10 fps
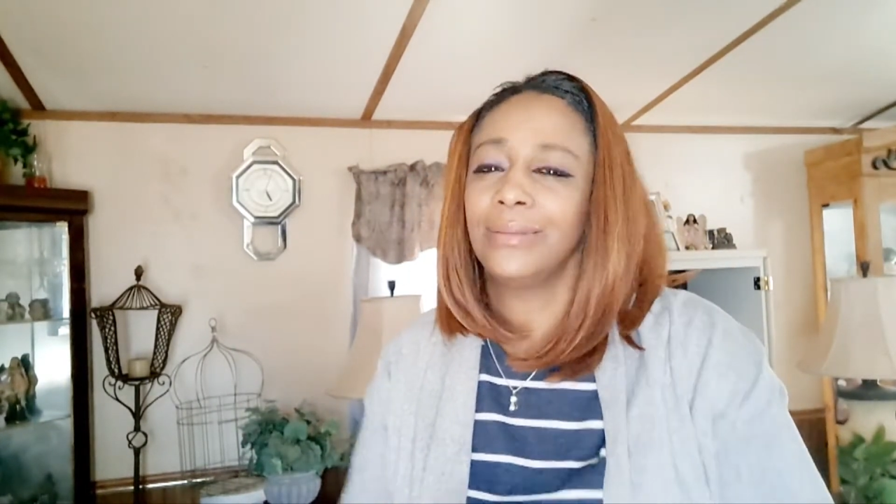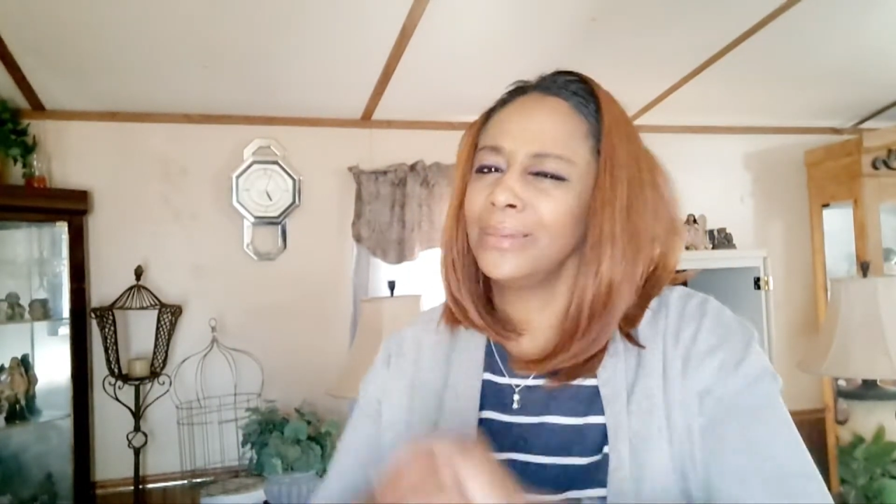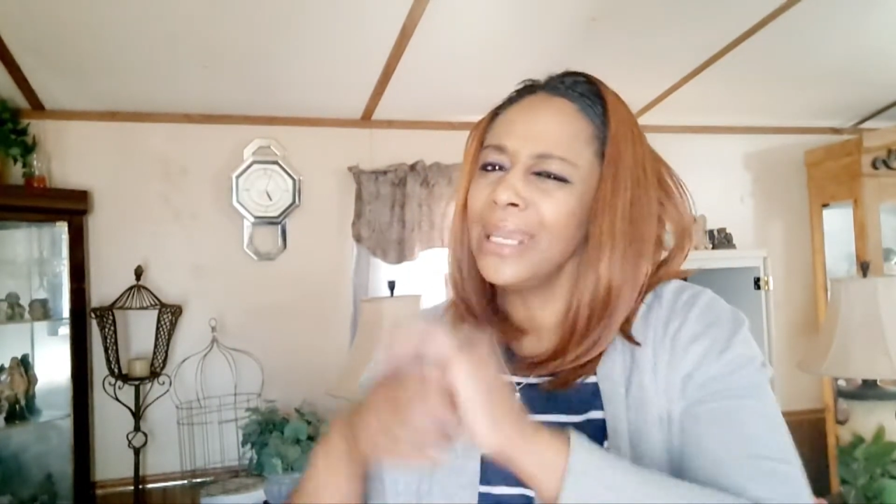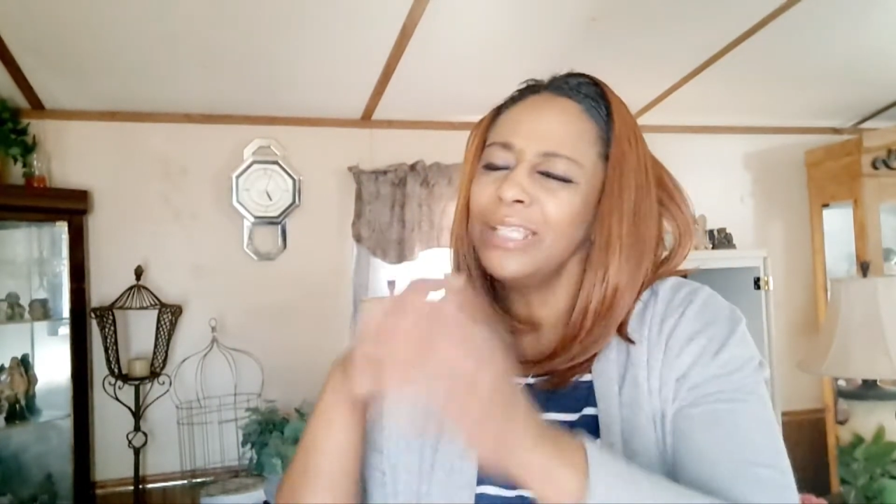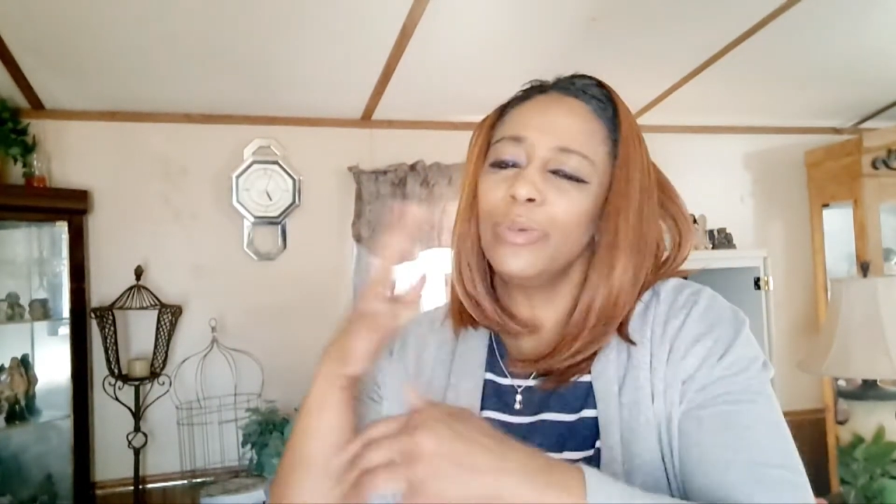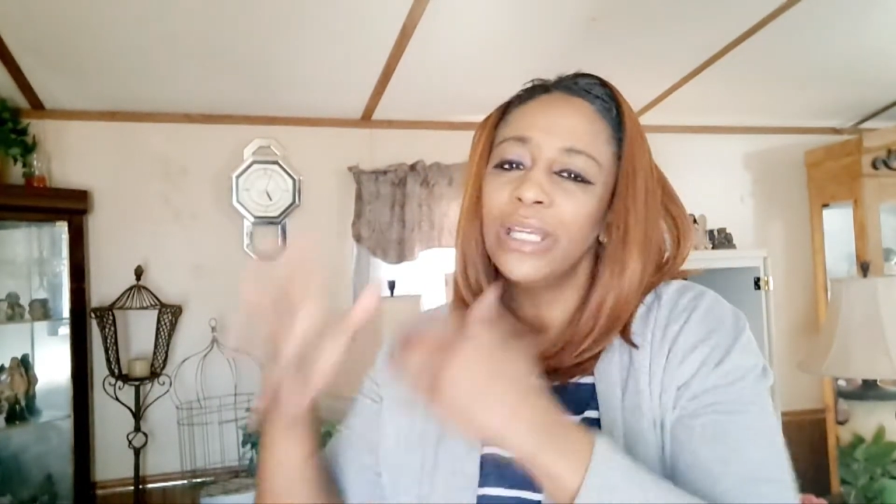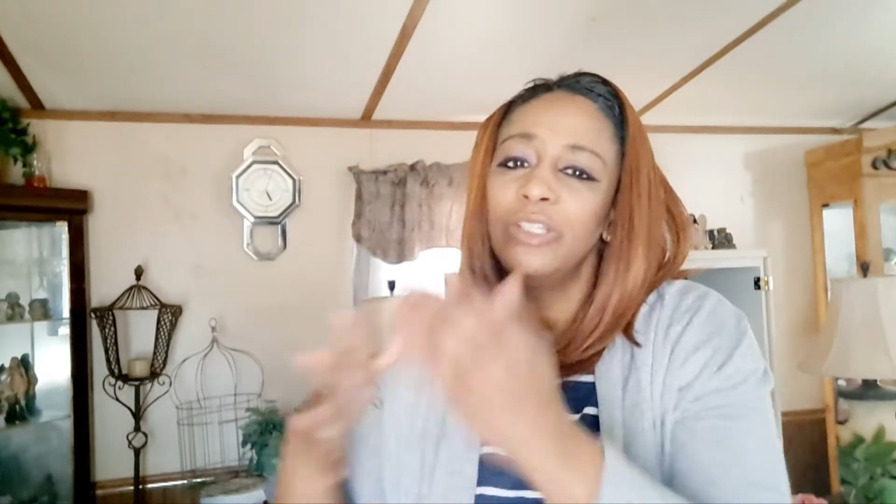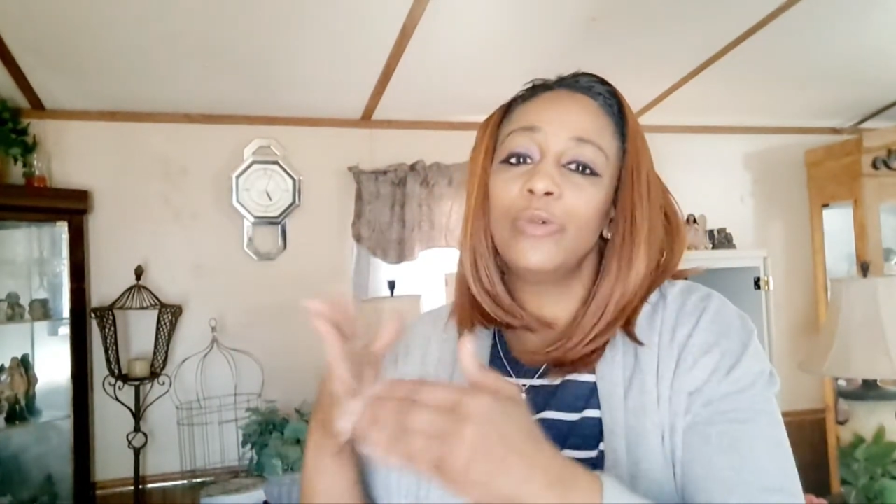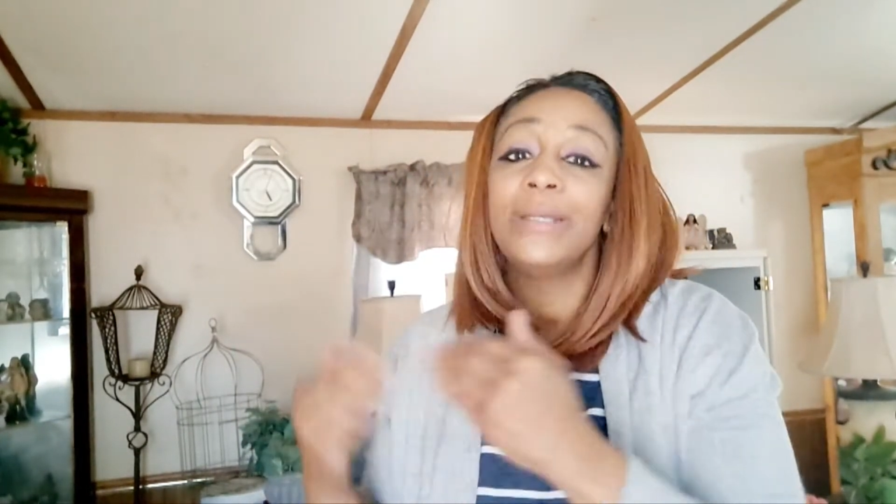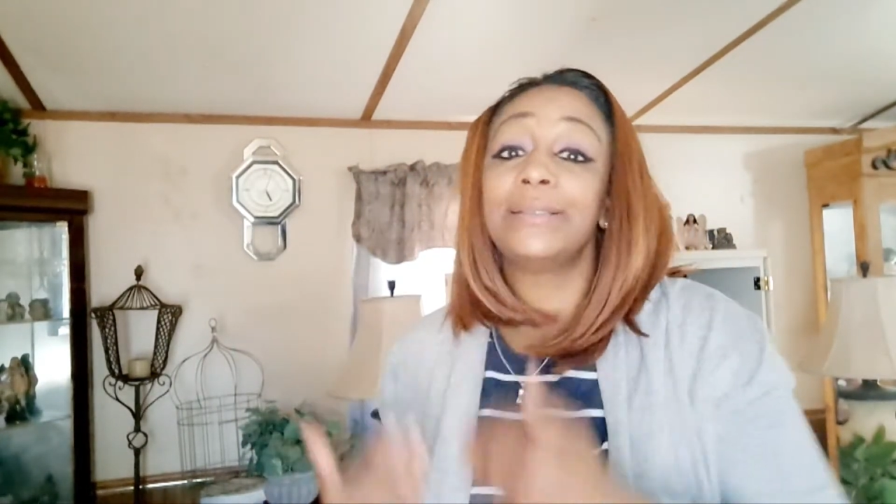things we can
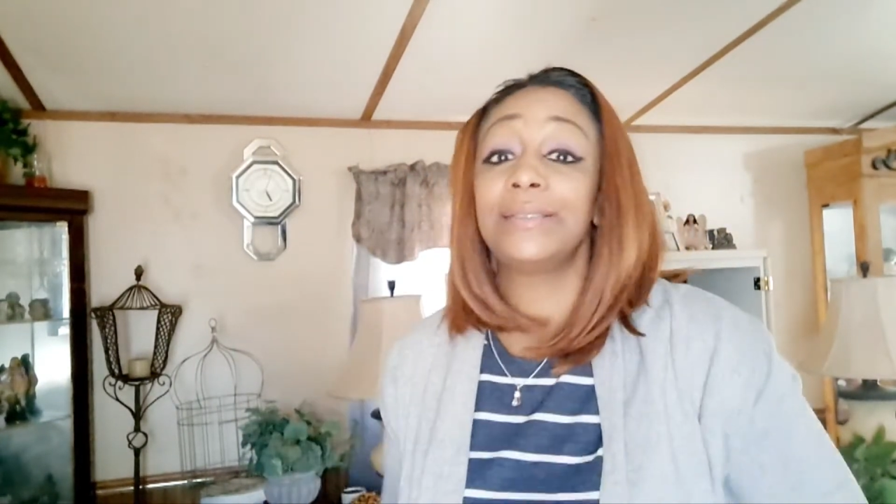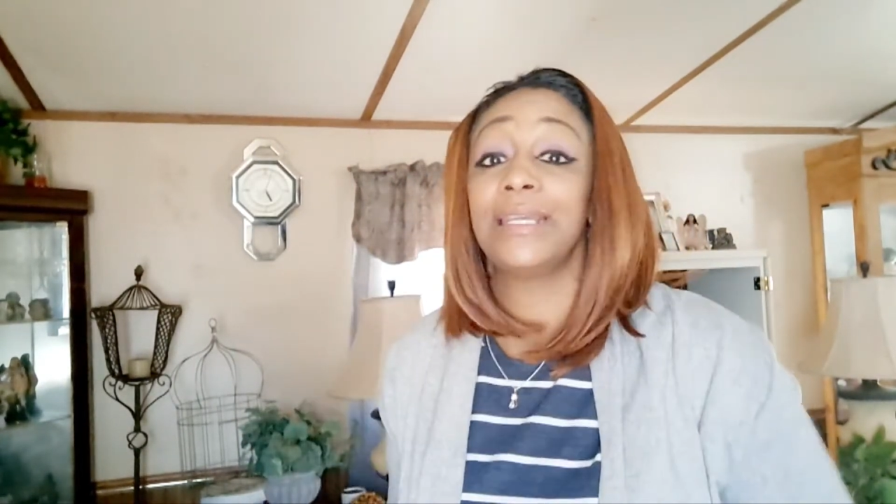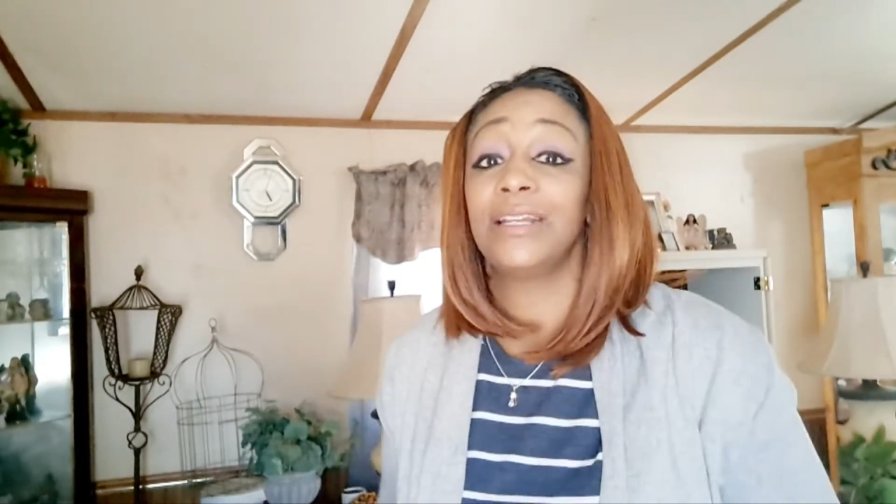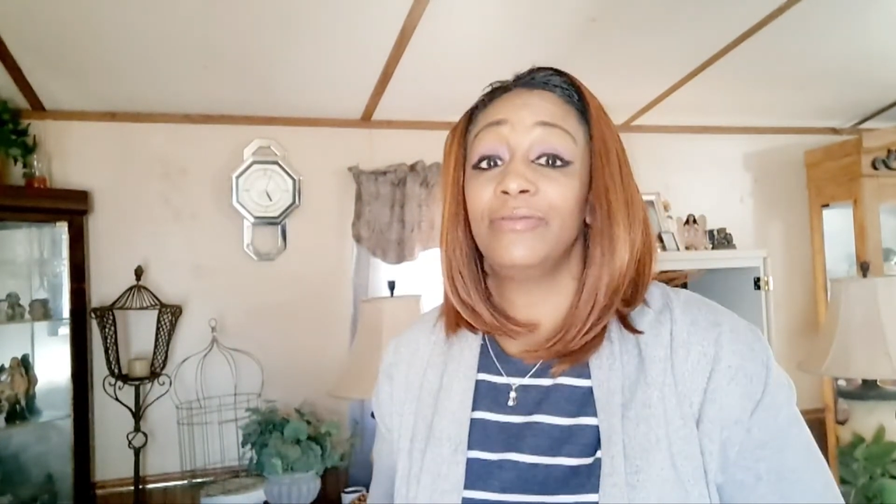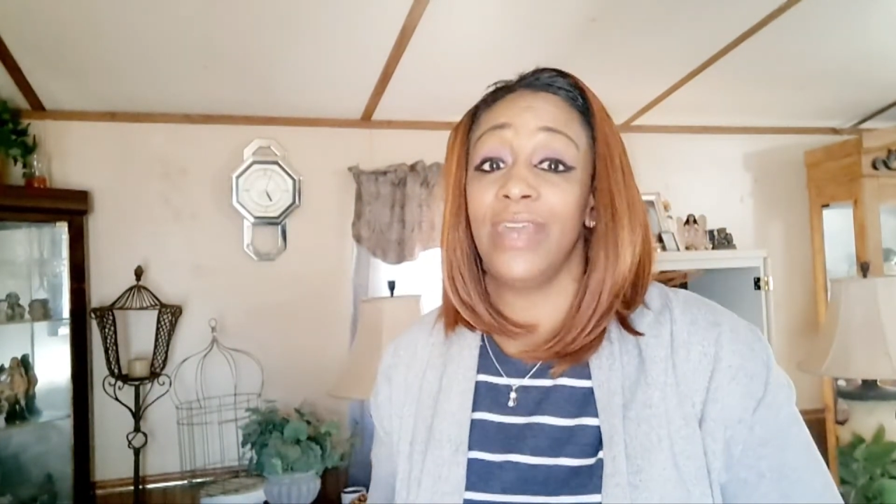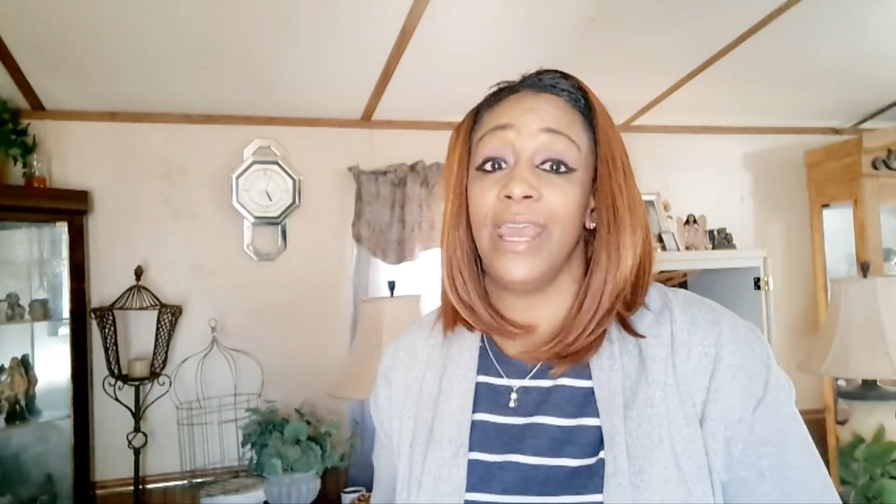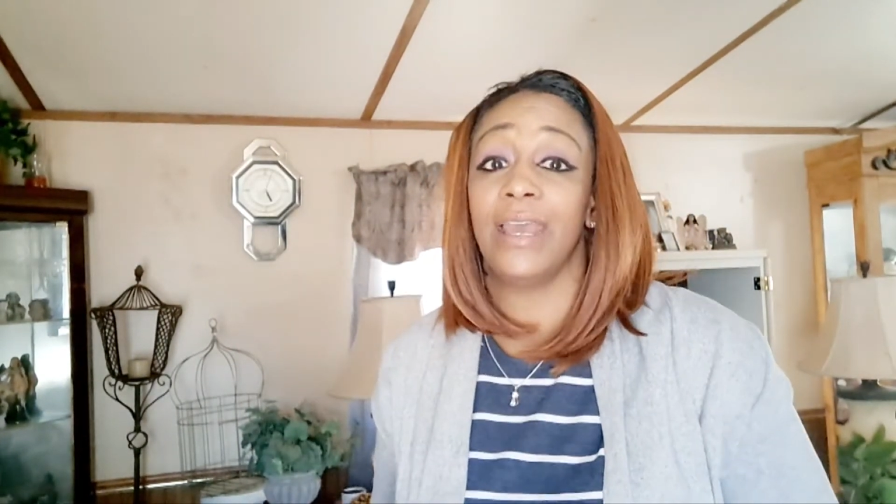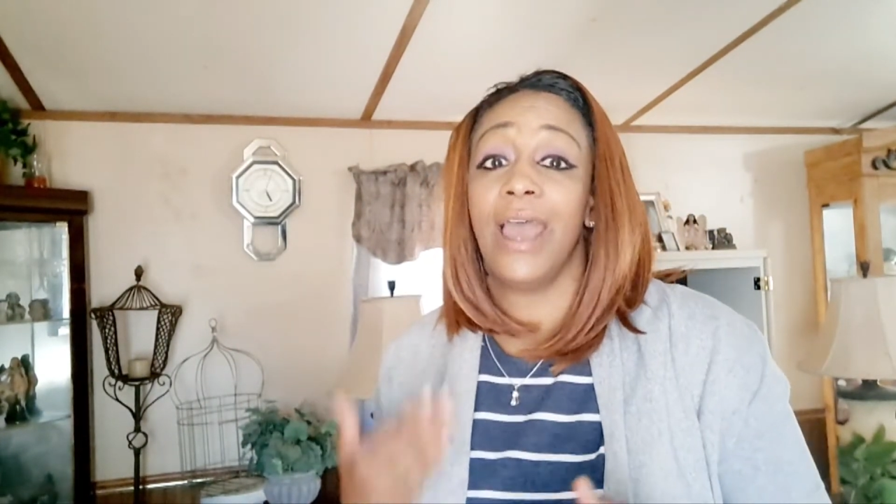do instead of that,